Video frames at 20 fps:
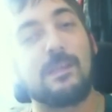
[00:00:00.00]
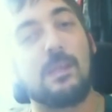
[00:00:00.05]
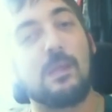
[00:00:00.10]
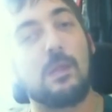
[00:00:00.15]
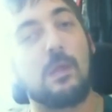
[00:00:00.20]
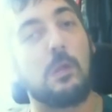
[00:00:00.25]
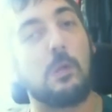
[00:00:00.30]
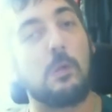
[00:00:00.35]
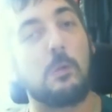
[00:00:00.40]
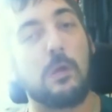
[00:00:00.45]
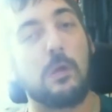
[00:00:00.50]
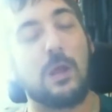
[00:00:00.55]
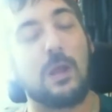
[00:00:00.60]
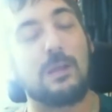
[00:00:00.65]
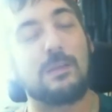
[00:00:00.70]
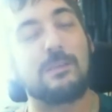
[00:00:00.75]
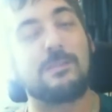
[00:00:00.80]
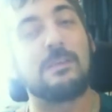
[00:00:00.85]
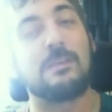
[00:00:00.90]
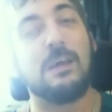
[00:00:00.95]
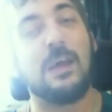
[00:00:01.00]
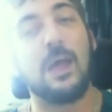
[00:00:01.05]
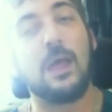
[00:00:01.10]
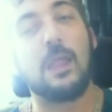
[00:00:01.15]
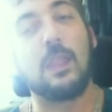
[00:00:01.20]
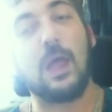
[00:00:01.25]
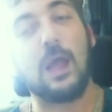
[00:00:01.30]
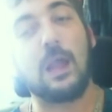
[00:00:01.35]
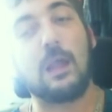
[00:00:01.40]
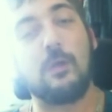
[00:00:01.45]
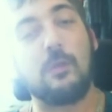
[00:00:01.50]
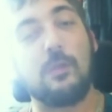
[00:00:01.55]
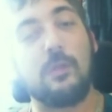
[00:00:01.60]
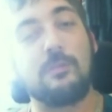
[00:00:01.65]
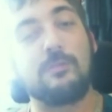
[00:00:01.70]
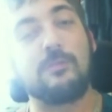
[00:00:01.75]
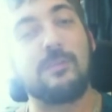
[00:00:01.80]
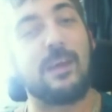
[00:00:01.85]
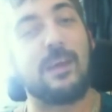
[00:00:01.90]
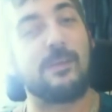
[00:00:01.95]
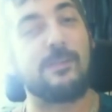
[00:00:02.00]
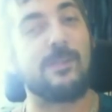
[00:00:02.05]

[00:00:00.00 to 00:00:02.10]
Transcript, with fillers: a little worse, like on the chest.